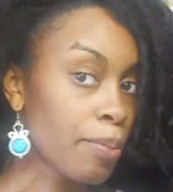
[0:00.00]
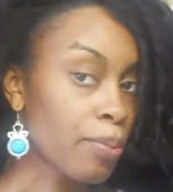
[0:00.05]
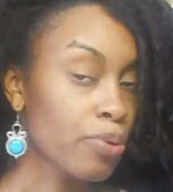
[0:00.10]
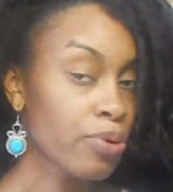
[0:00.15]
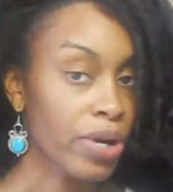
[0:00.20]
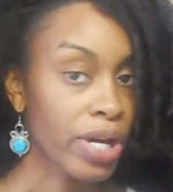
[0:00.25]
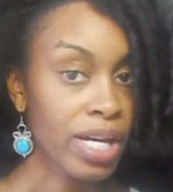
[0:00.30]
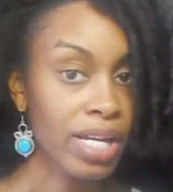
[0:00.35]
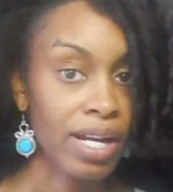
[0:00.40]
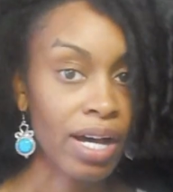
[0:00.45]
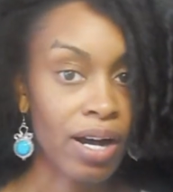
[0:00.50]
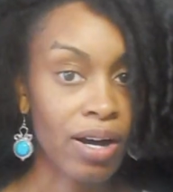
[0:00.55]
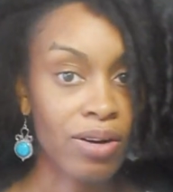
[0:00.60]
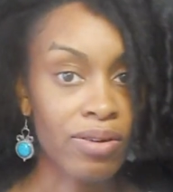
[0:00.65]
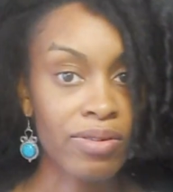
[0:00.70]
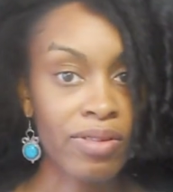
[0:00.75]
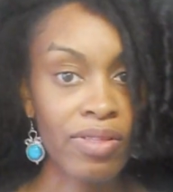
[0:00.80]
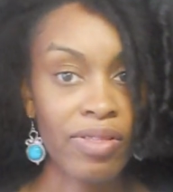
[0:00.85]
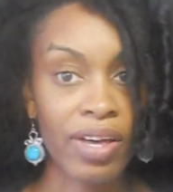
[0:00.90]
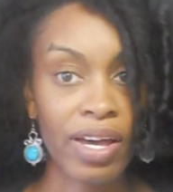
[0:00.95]
braid
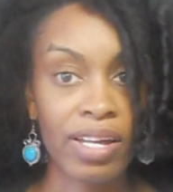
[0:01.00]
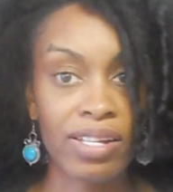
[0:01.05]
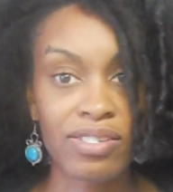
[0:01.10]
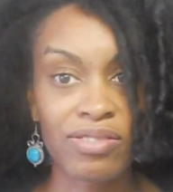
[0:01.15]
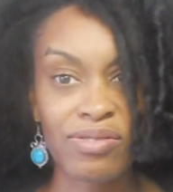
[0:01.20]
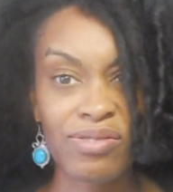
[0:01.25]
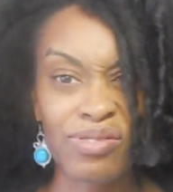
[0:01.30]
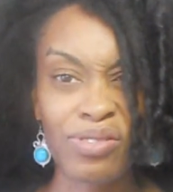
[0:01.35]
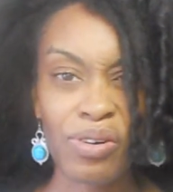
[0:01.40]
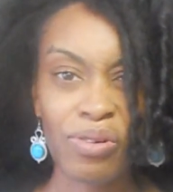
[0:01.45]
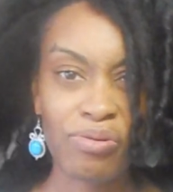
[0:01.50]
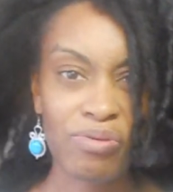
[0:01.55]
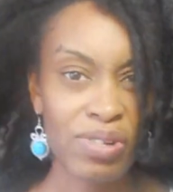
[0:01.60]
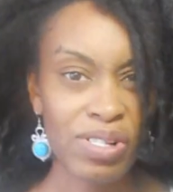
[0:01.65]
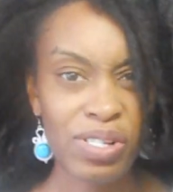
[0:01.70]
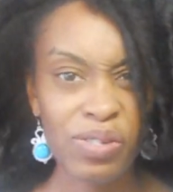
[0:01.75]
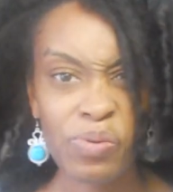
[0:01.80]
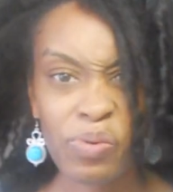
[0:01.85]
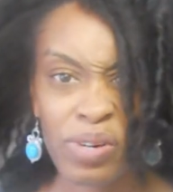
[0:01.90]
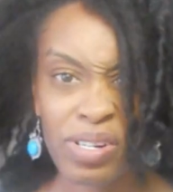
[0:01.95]
out that you don't
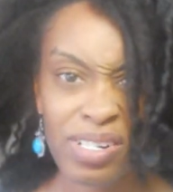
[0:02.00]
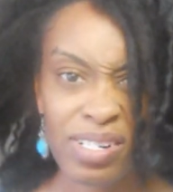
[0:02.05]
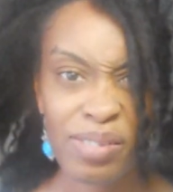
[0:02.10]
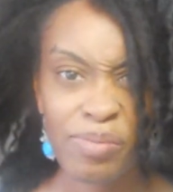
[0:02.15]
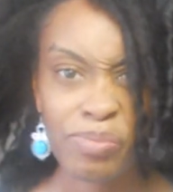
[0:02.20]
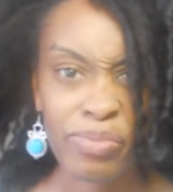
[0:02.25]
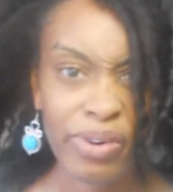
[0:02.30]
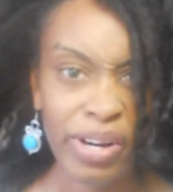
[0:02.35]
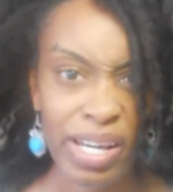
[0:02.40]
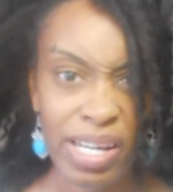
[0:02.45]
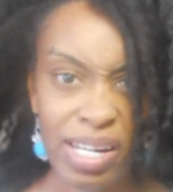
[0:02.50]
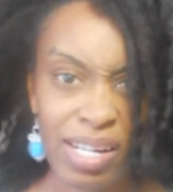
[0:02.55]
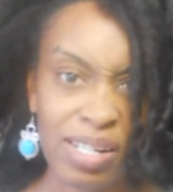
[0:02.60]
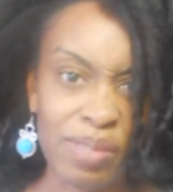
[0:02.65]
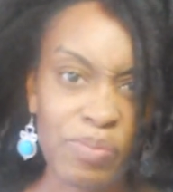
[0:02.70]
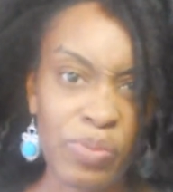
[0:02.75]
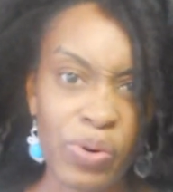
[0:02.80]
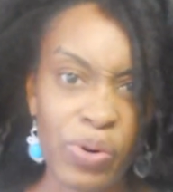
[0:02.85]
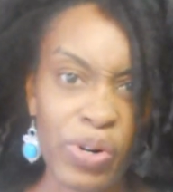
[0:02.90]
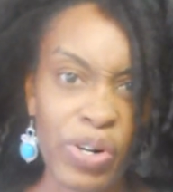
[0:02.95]
really want to braid
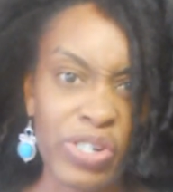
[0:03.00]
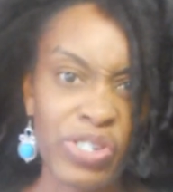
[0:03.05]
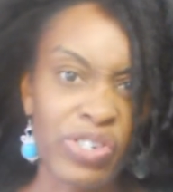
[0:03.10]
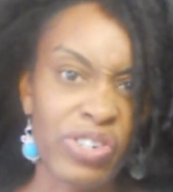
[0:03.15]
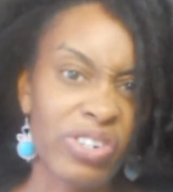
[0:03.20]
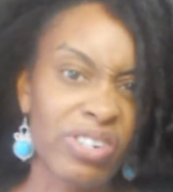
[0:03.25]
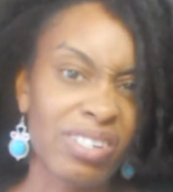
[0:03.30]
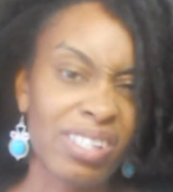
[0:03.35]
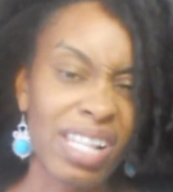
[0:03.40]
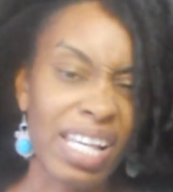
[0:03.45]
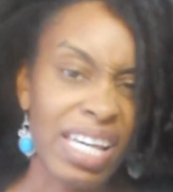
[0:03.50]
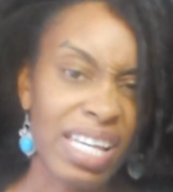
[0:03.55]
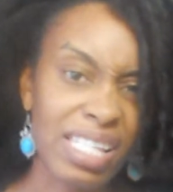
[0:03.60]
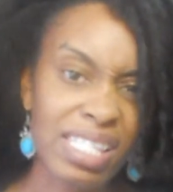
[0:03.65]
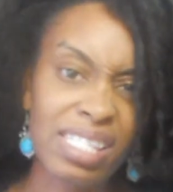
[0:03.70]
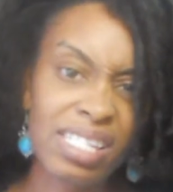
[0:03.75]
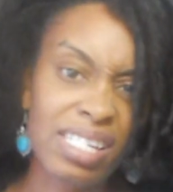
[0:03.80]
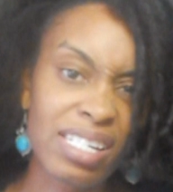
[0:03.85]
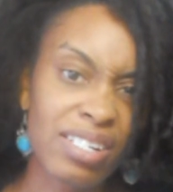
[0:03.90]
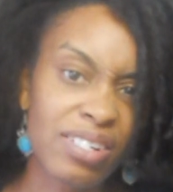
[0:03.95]
anymore and you're
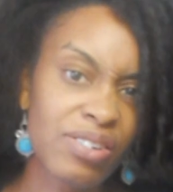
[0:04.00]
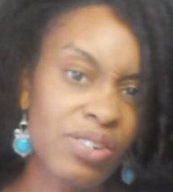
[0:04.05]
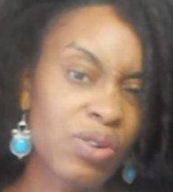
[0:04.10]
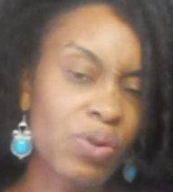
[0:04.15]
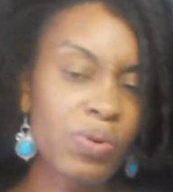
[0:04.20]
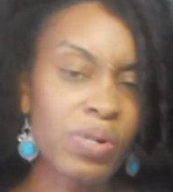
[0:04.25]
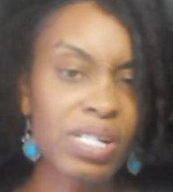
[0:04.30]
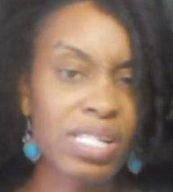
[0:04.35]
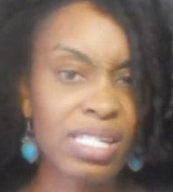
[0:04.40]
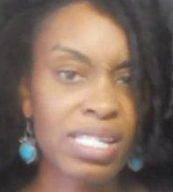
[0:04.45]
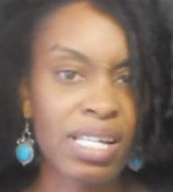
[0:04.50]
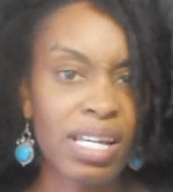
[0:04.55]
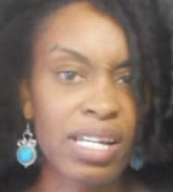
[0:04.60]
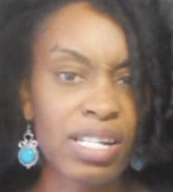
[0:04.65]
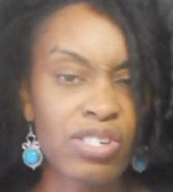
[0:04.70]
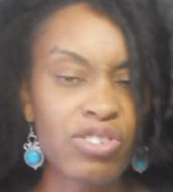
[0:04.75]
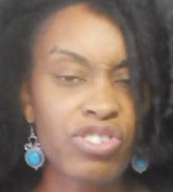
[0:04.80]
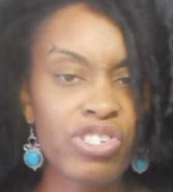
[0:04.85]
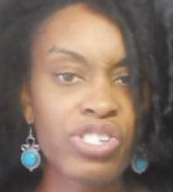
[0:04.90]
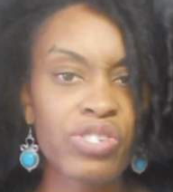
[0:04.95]
lazy, you don't want to
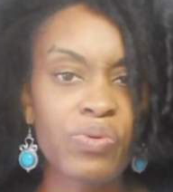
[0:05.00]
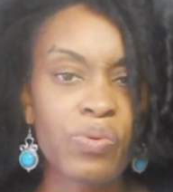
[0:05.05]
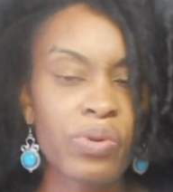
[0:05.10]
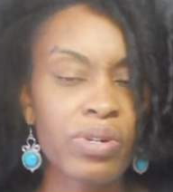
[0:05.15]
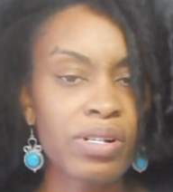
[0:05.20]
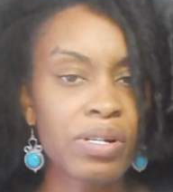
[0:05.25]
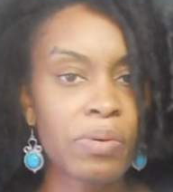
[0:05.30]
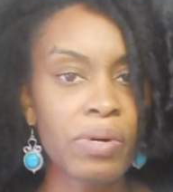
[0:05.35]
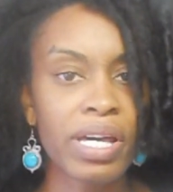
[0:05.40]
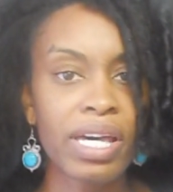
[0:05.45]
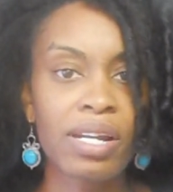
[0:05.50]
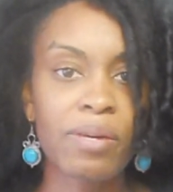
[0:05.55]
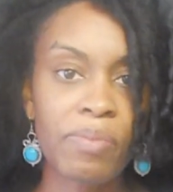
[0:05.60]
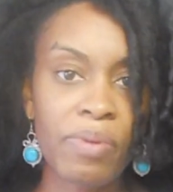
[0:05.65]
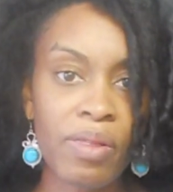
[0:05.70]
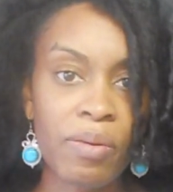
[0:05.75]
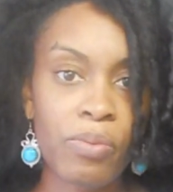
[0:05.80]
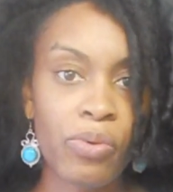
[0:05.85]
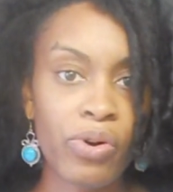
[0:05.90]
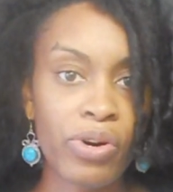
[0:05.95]
set, you just want to get up
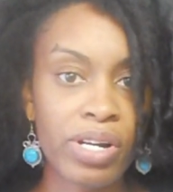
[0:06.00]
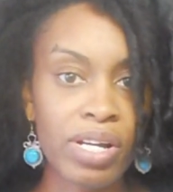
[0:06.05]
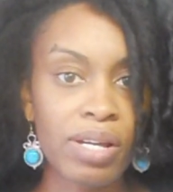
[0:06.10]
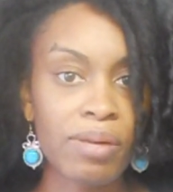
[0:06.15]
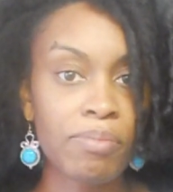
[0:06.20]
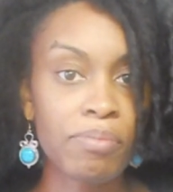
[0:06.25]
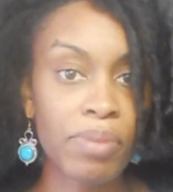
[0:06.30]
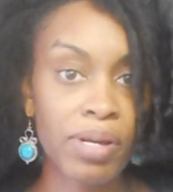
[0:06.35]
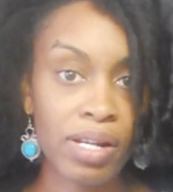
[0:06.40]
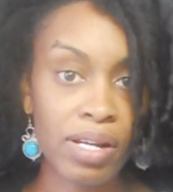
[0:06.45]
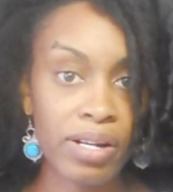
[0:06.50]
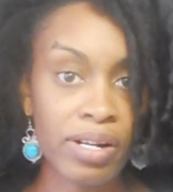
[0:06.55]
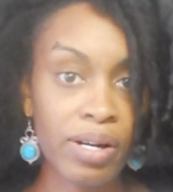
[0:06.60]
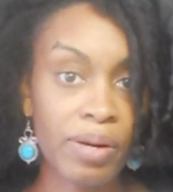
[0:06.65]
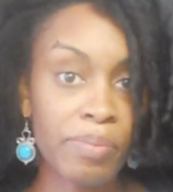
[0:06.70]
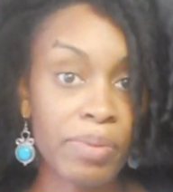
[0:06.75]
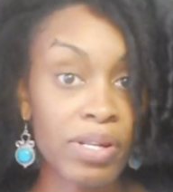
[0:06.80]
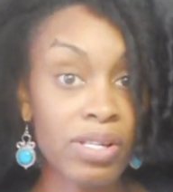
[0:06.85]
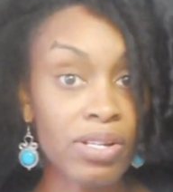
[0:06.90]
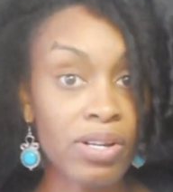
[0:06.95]
in the morning, pin it
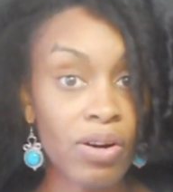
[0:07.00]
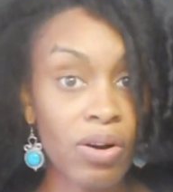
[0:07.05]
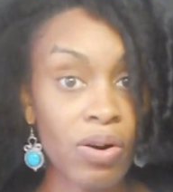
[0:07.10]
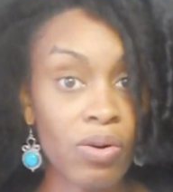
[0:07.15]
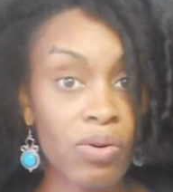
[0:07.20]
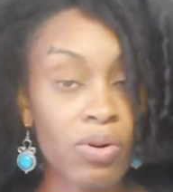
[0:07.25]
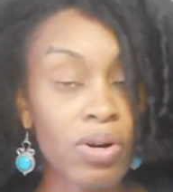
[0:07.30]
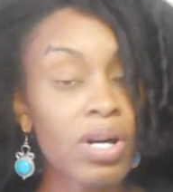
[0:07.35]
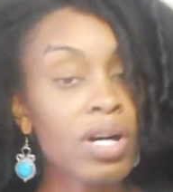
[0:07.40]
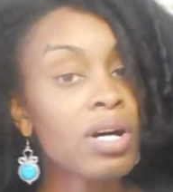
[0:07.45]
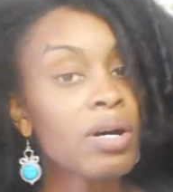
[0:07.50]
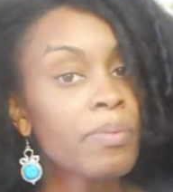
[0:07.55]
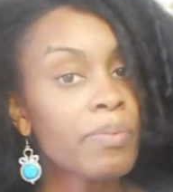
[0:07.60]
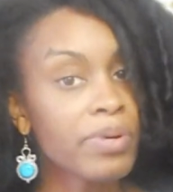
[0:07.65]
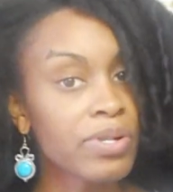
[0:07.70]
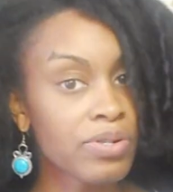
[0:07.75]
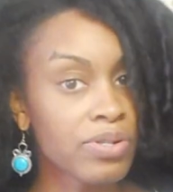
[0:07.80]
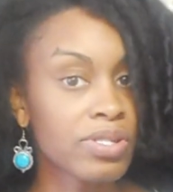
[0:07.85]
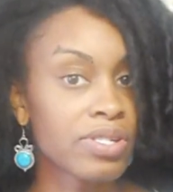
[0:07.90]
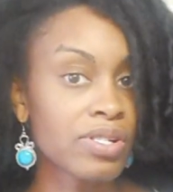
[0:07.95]
up and go,
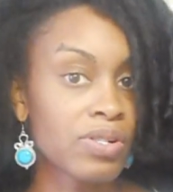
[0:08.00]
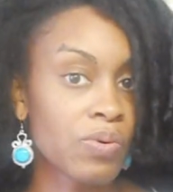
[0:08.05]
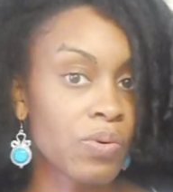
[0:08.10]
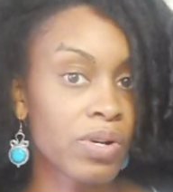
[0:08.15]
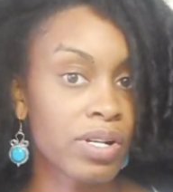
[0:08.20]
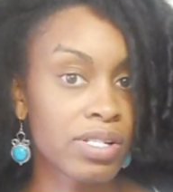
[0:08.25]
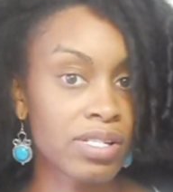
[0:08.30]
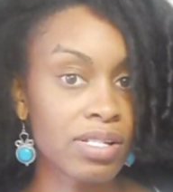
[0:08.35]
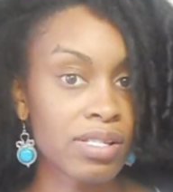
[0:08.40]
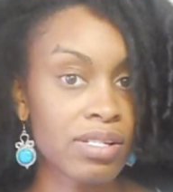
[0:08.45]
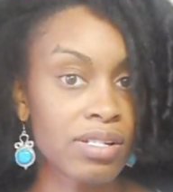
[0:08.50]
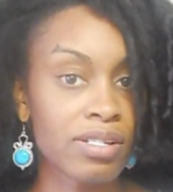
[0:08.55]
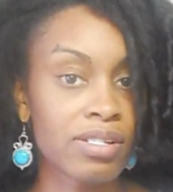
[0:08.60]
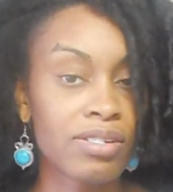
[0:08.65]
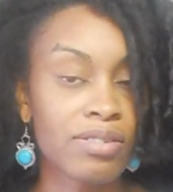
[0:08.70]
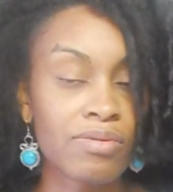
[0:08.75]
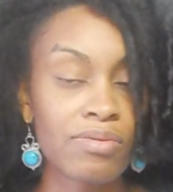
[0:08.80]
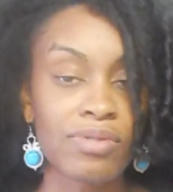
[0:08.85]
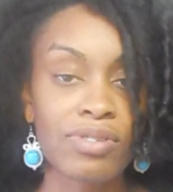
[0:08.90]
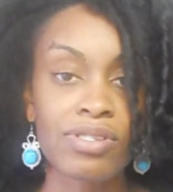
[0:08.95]
but you still want it to look
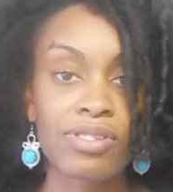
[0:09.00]
cute.